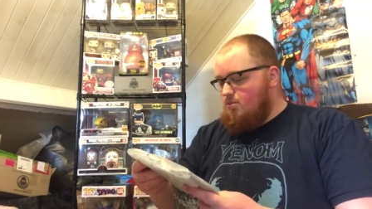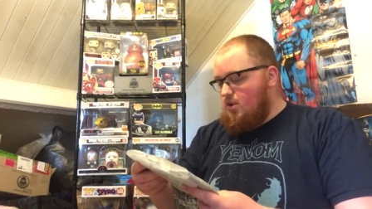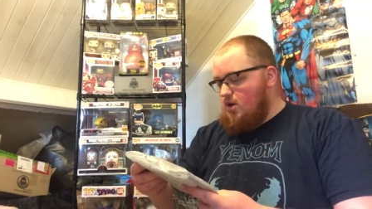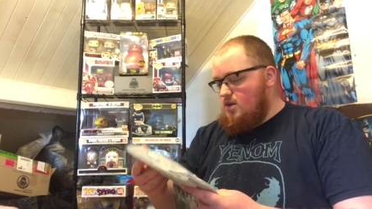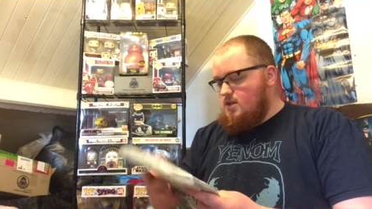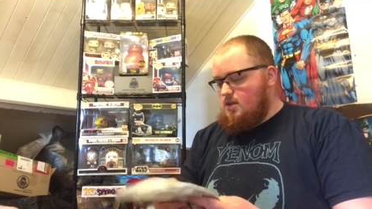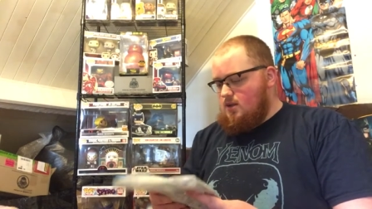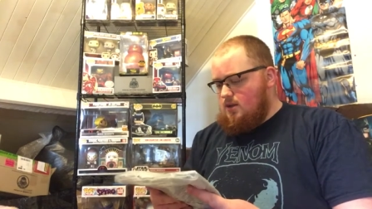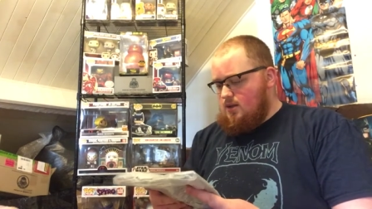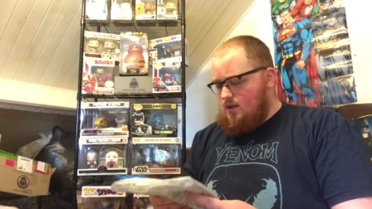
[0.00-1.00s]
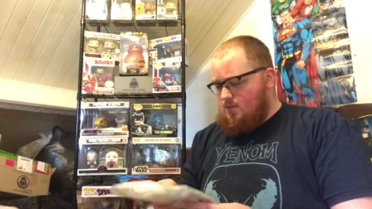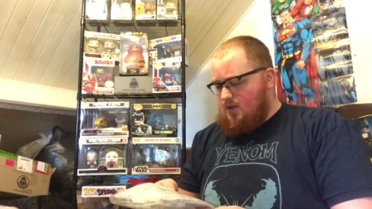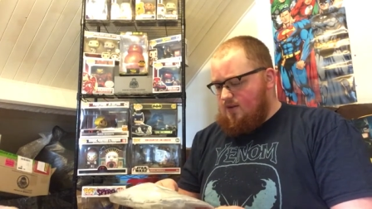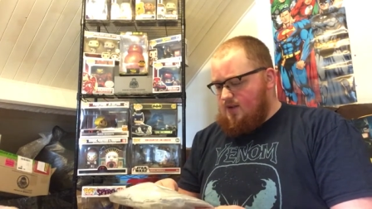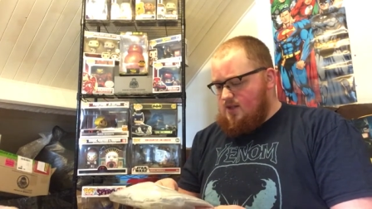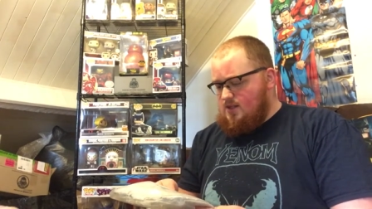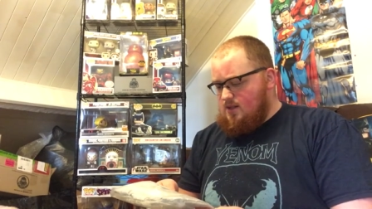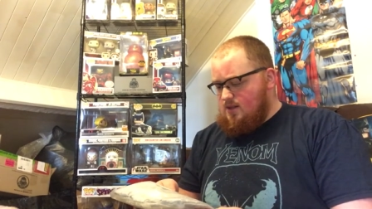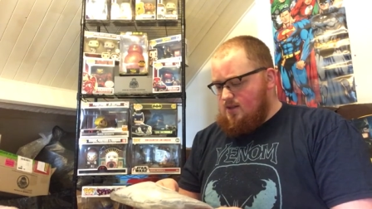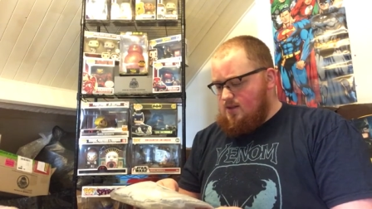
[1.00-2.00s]
But I believe that's
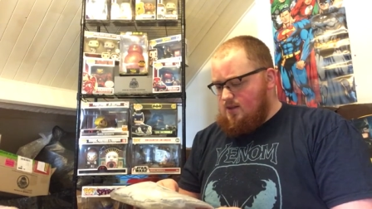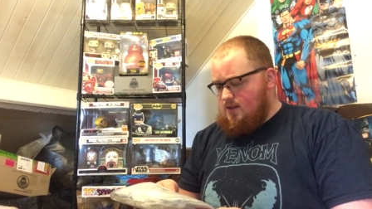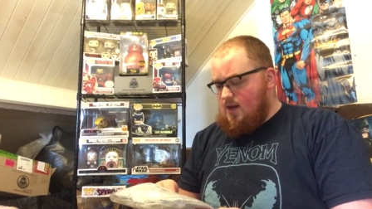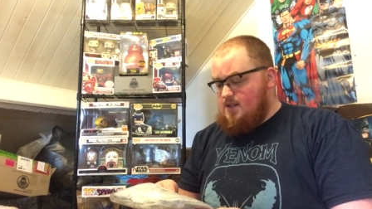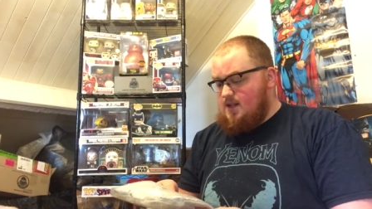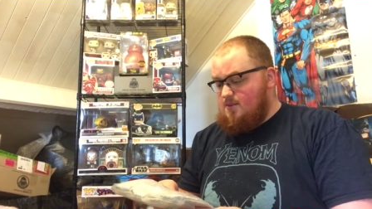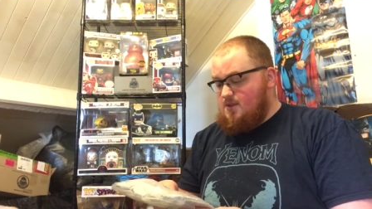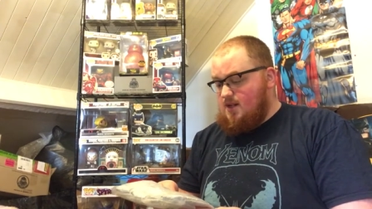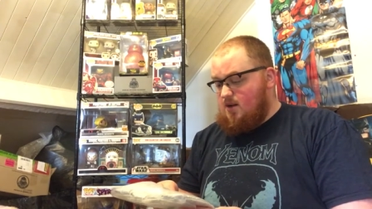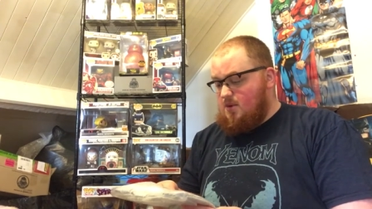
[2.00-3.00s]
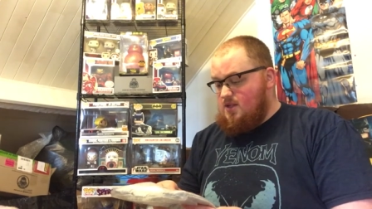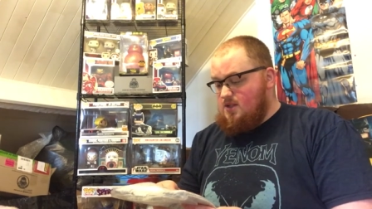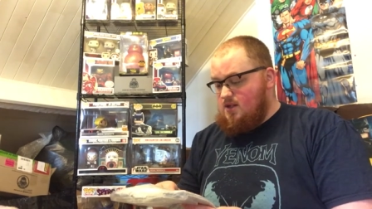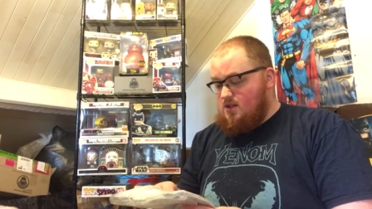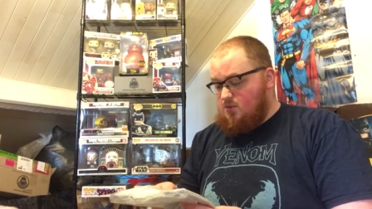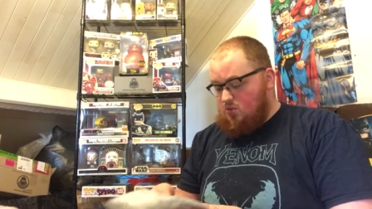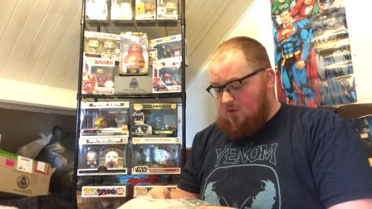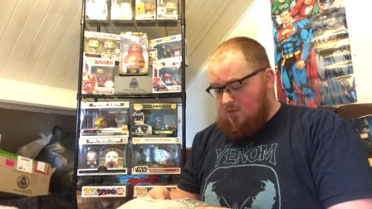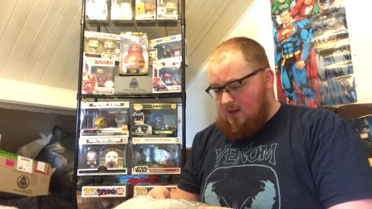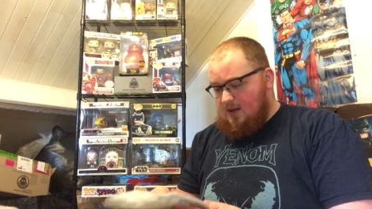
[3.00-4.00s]
SM, so that would be a size small
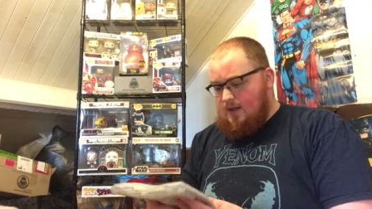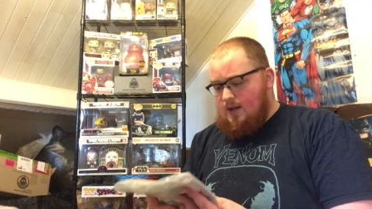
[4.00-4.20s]
probably.